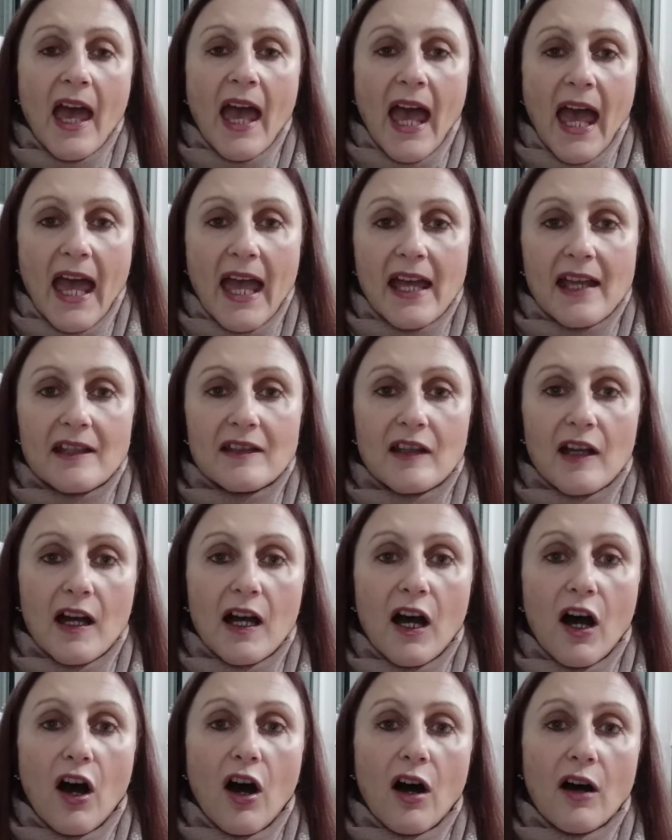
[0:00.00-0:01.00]
And
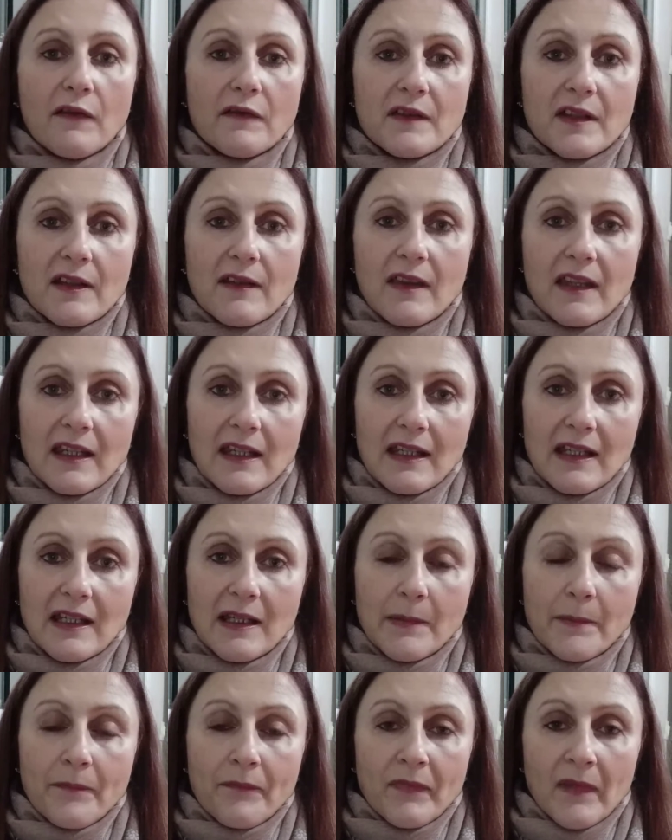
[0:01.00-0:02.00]
after
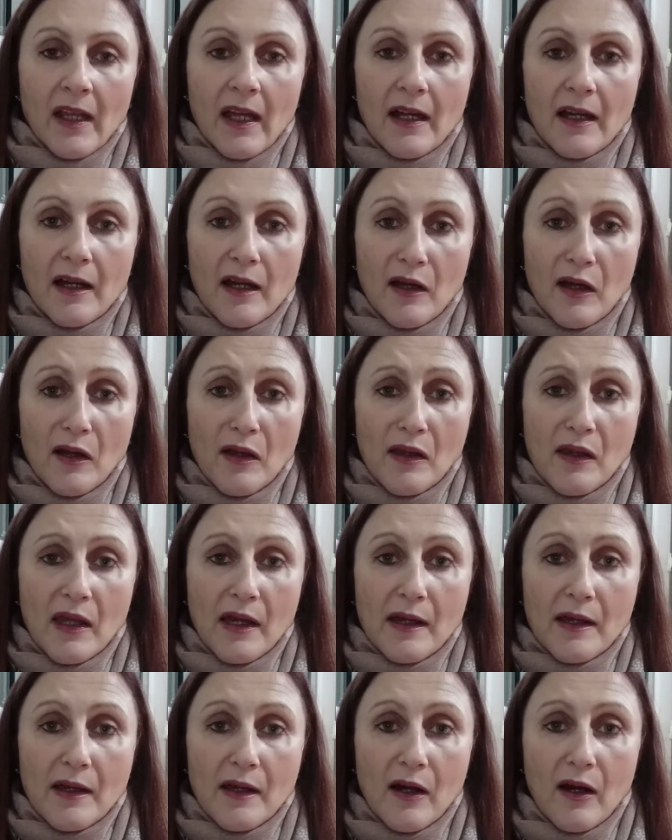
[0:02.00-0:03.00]
the
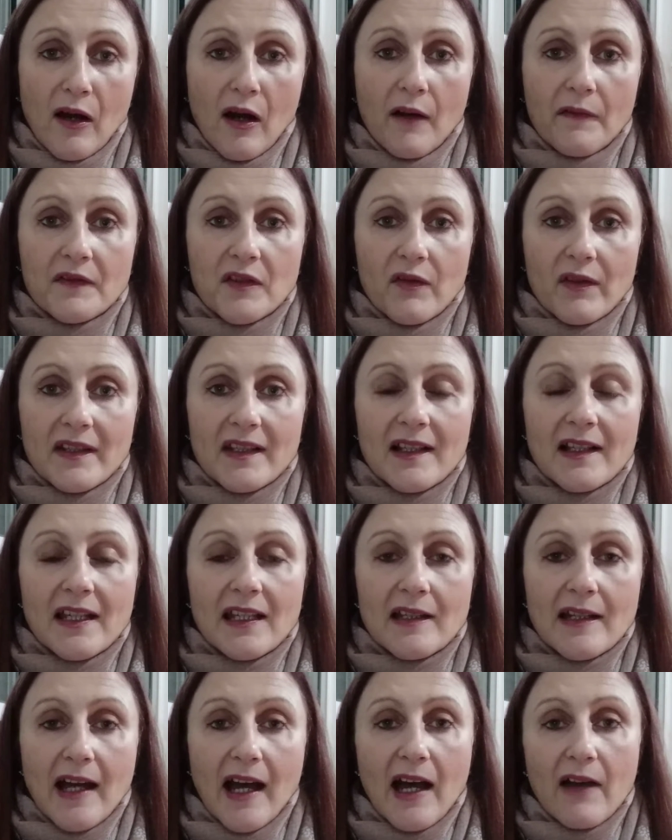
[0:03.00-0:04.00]
after its
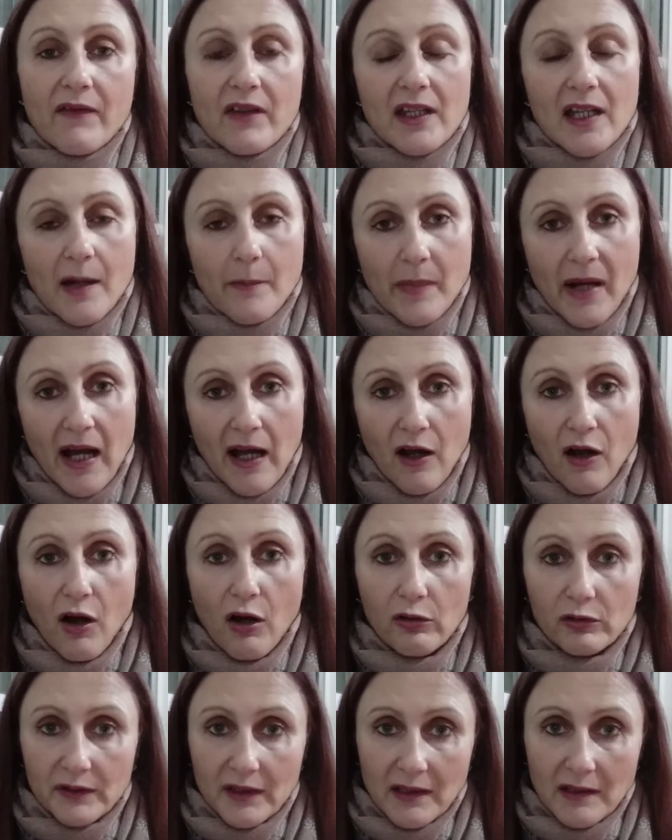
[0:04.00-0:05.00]
leader Avigdor
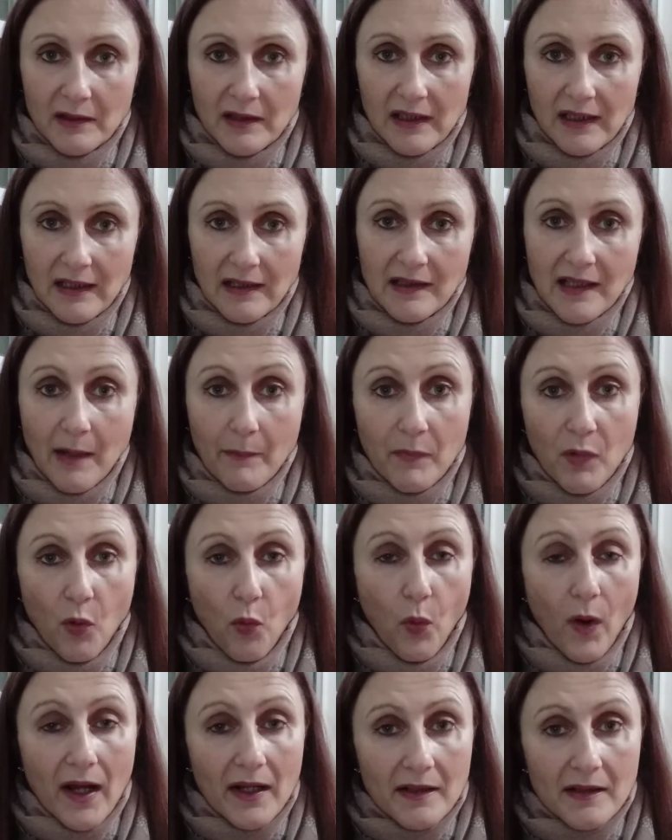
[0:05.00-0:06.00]
holding the number
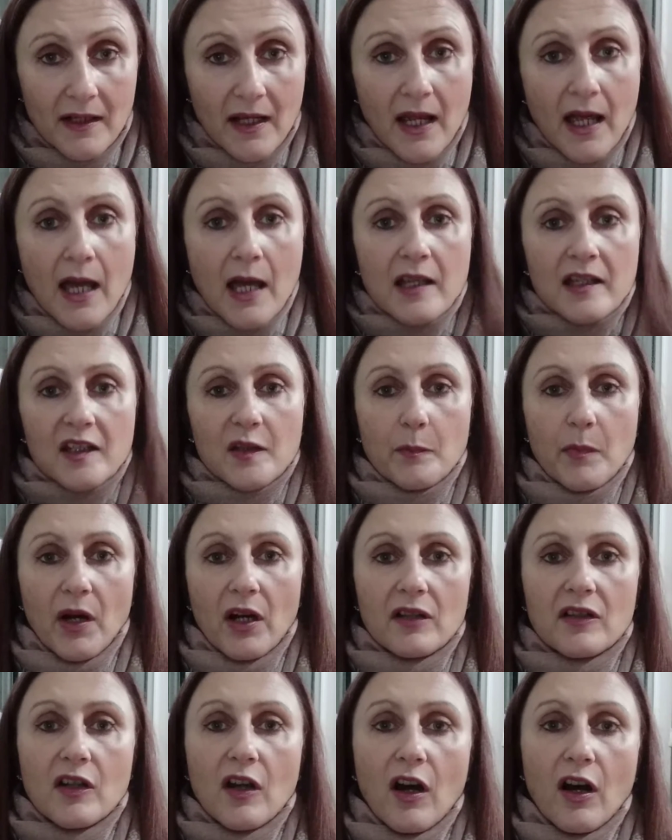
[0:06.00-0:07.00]
one
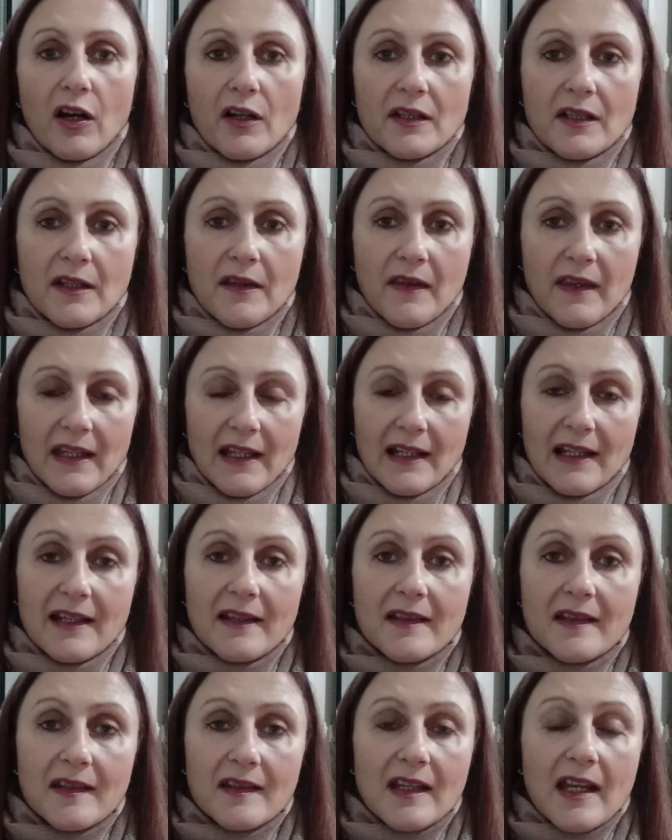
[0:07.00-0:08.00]
spot on the
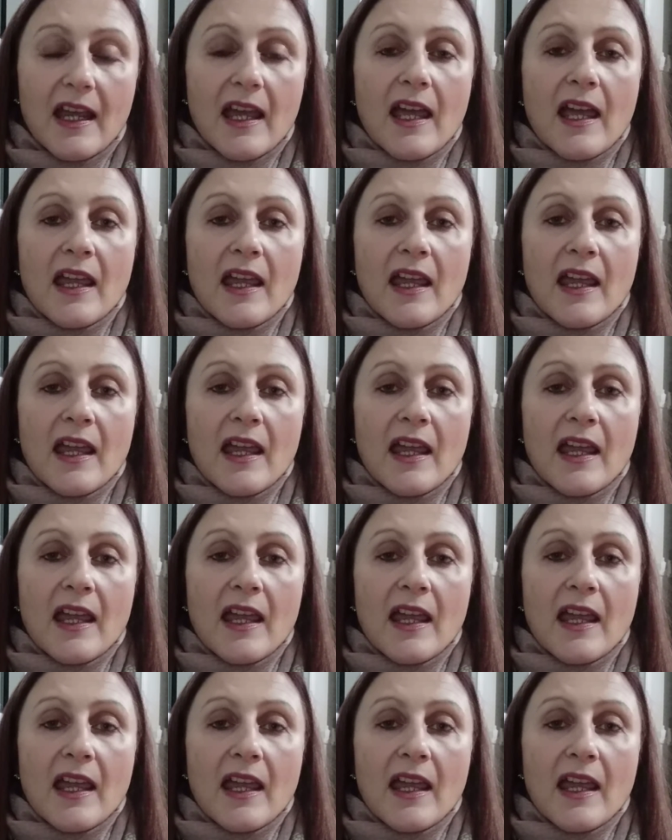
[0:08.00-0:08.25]
list,